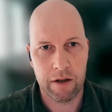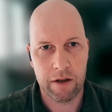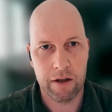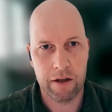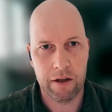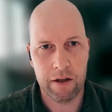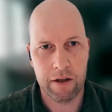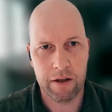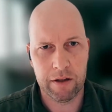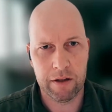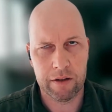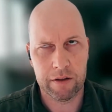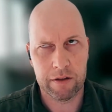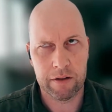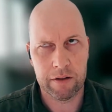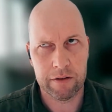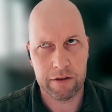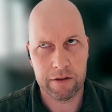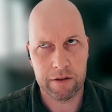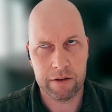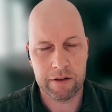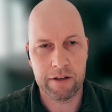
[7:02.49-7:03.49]

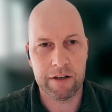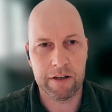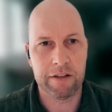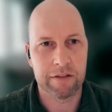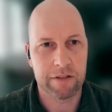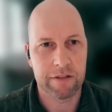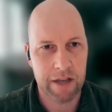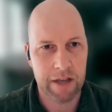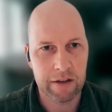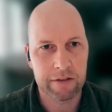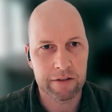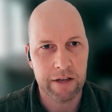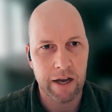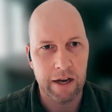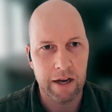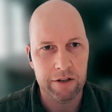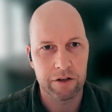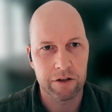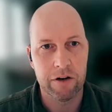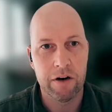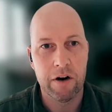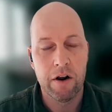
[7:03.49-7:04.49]
It is, yeah, it's
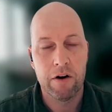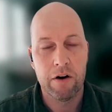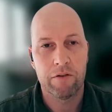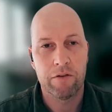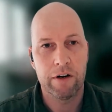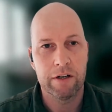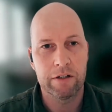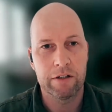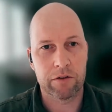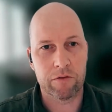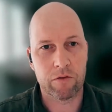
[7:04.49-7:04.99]
Azure, right?